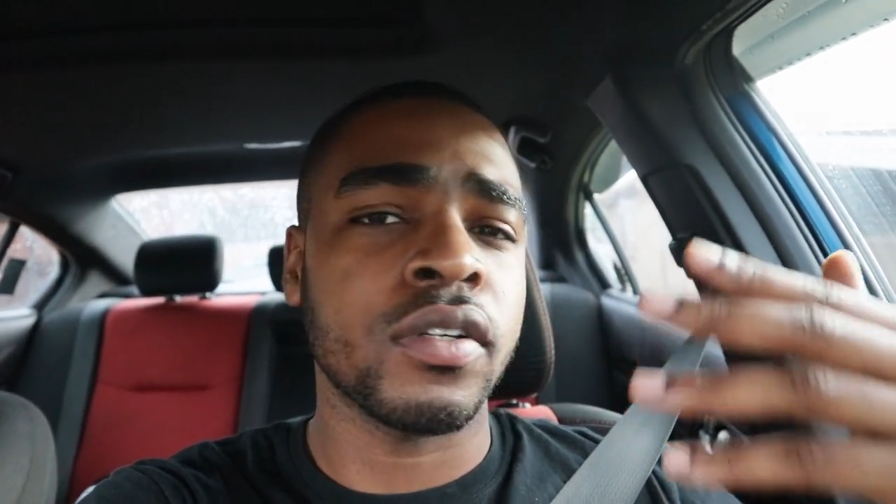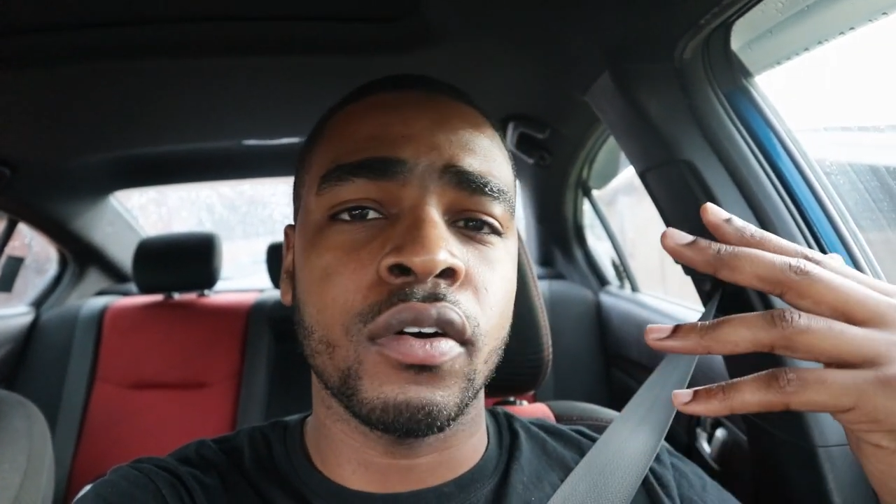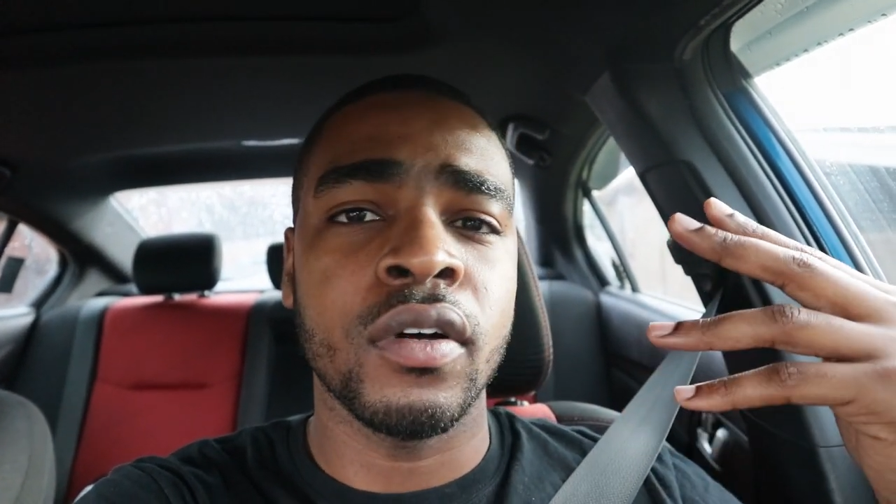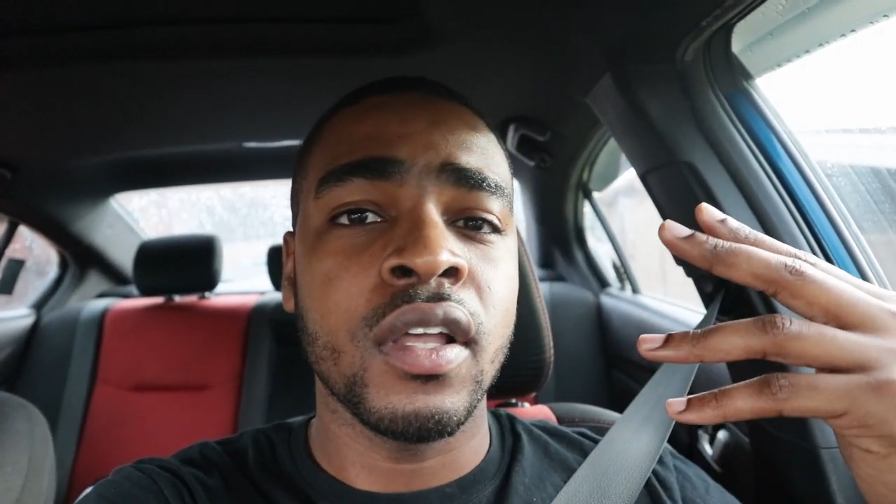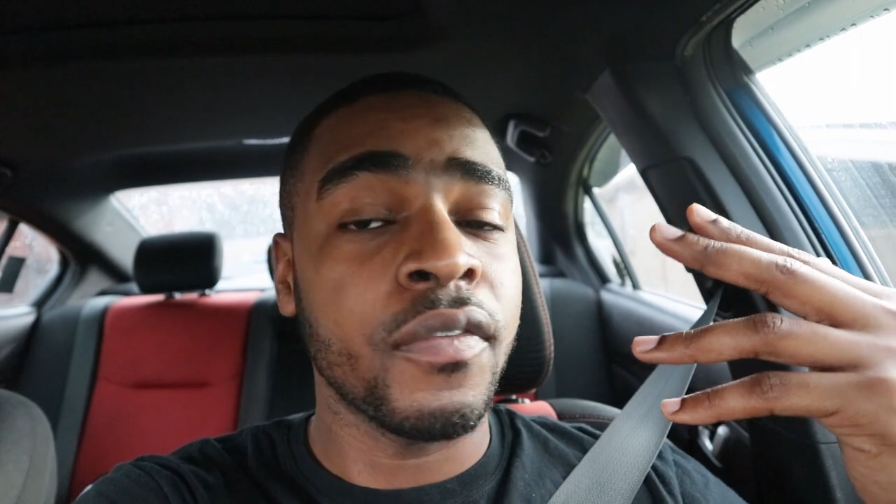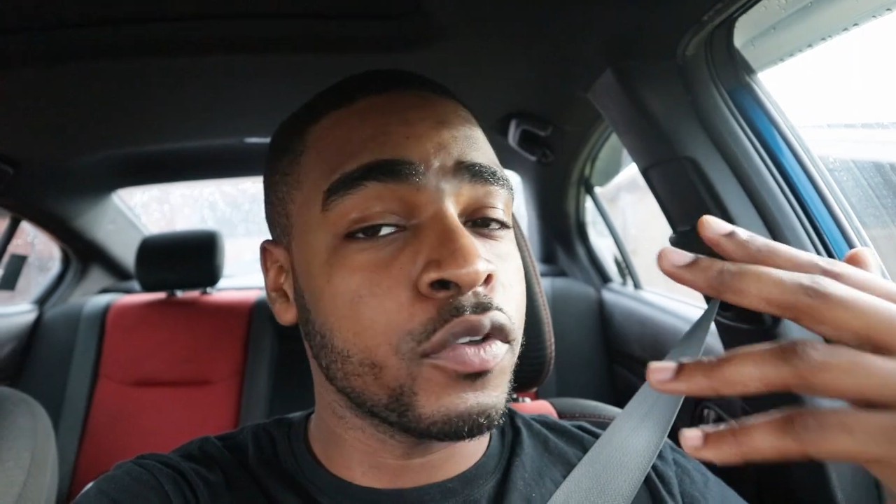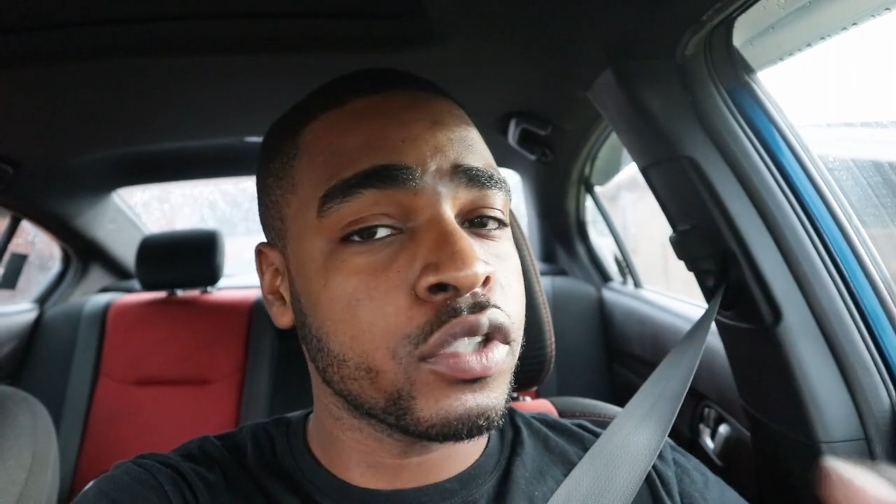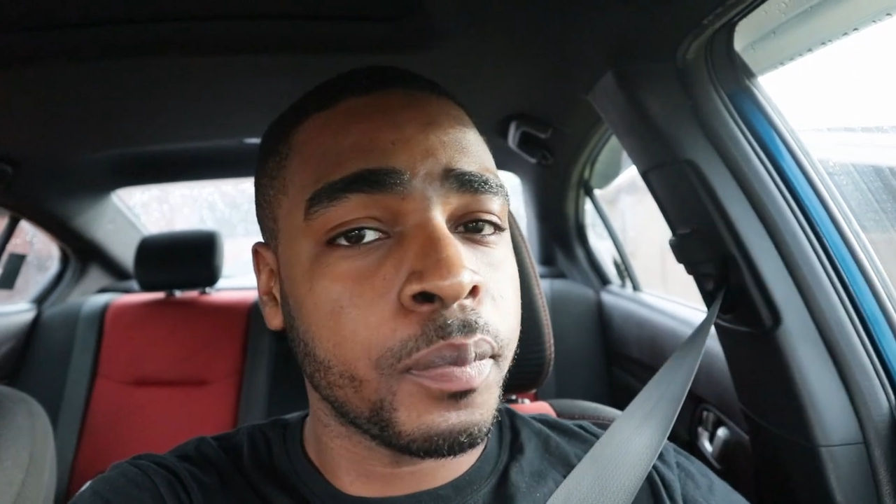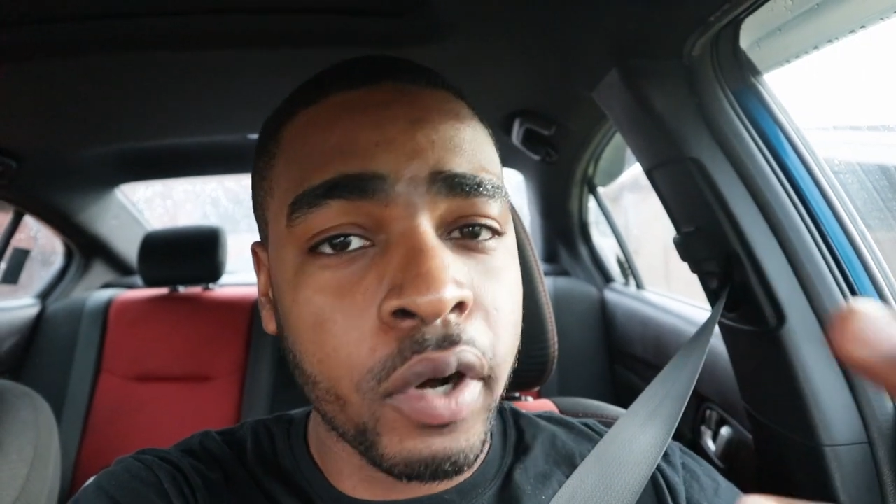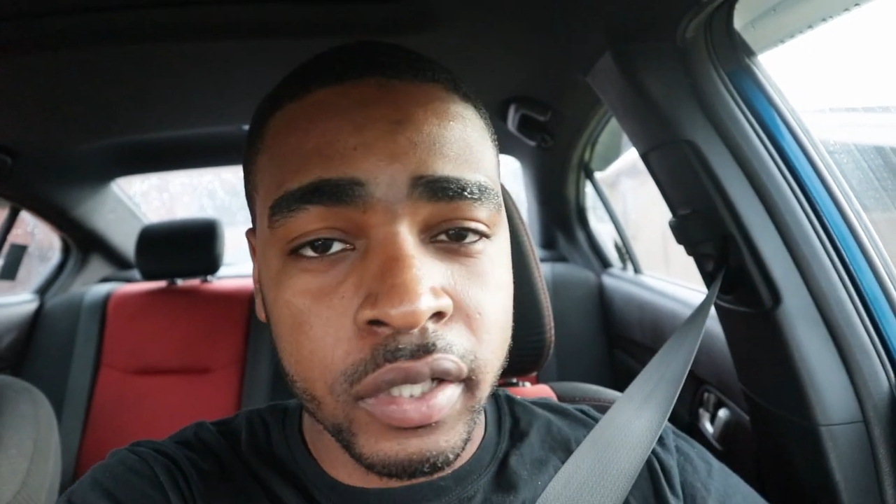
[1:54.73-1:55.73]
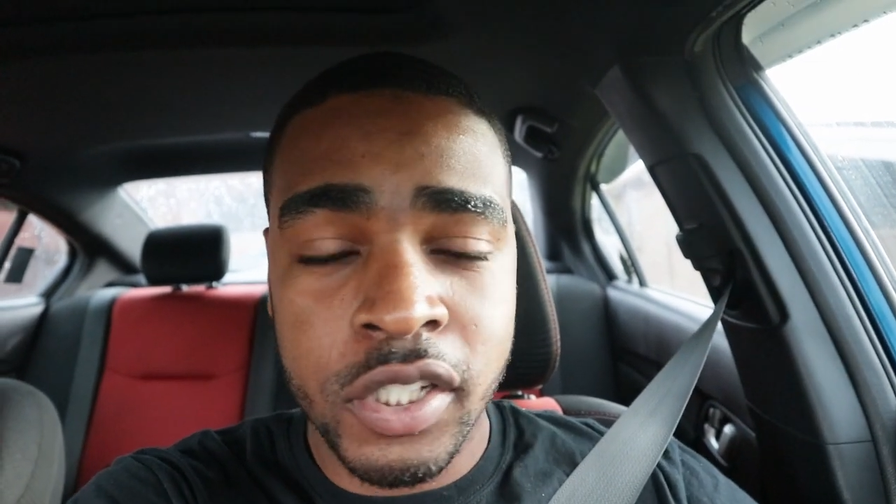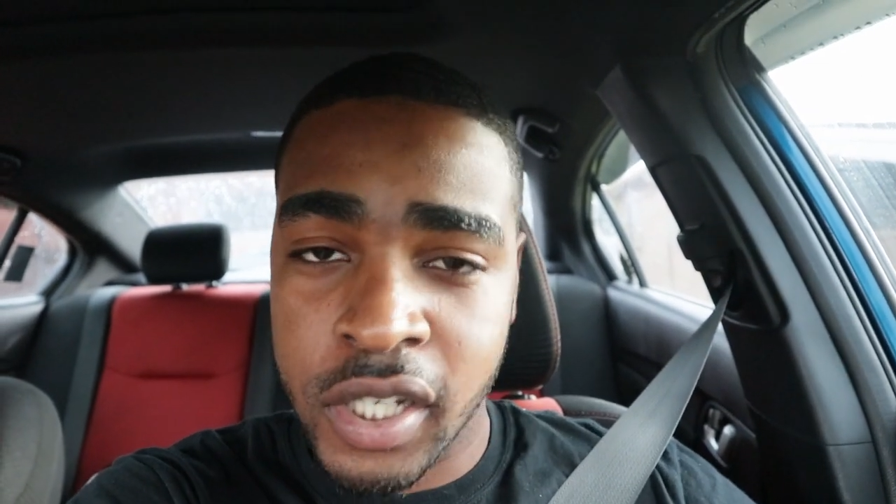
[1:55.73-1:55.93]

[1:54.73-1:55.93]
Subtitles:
So if you support the